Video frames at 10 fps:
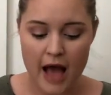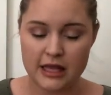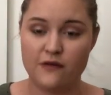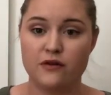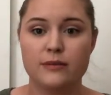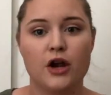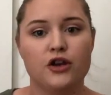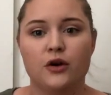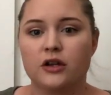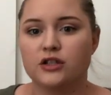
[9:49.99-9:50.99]
And then from there
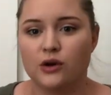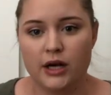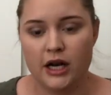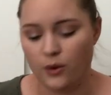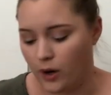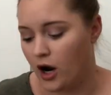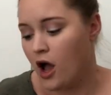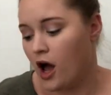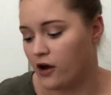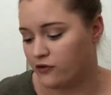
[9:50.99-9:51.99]
you can store it anywhere,
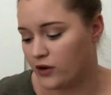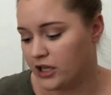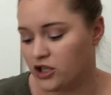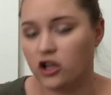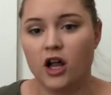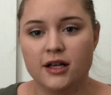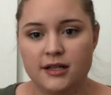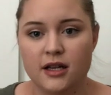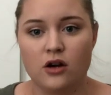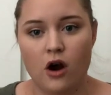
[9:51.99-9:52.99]
a fridge, a
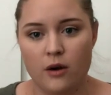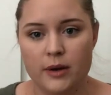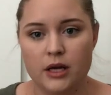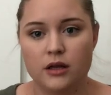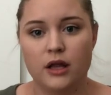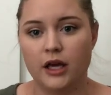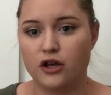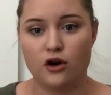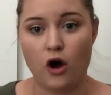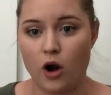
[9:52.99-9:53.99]
closet, a garbage,
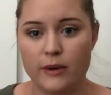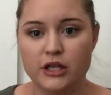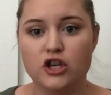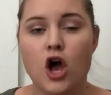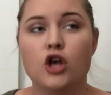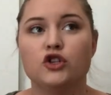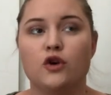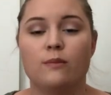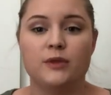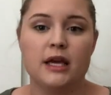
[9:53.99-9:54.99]
like your garbage.
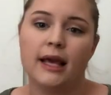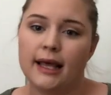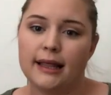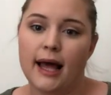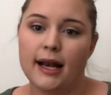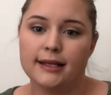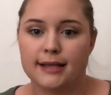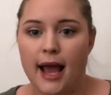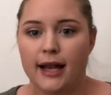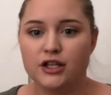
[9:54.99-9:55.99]
So I'm thinking that it's
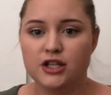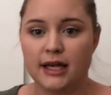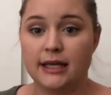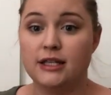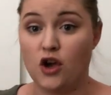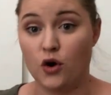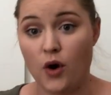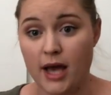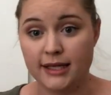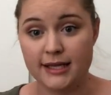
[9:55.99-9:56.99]
kind of just like a
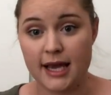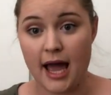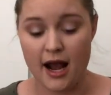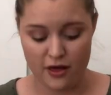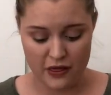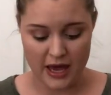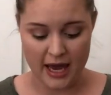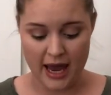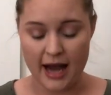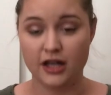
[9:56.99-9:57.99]
deodorizing kind of
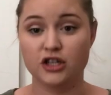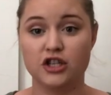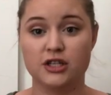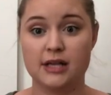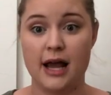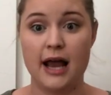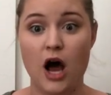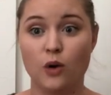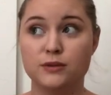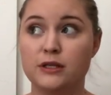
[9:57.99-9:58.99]
thing, and it just kind of
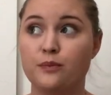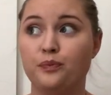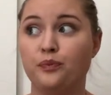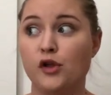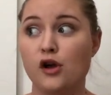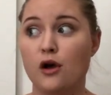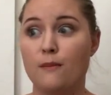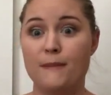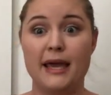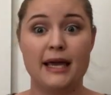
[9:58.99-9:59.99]
helps
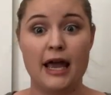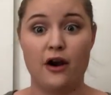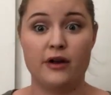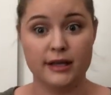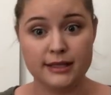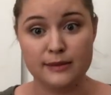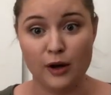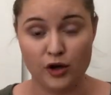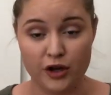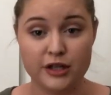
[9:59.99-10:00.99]
make areas
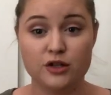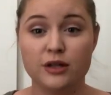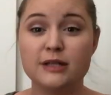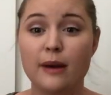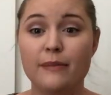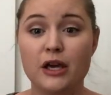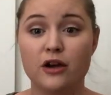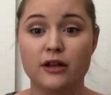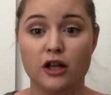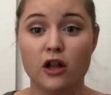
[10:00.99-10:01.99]
smell good. So this might be
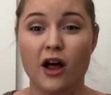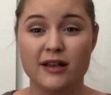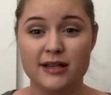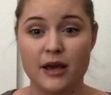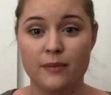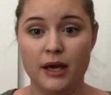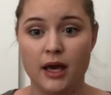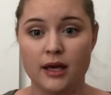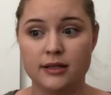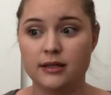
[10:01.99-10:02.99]
good in the closet,
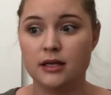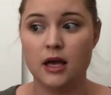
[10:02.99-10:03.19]
because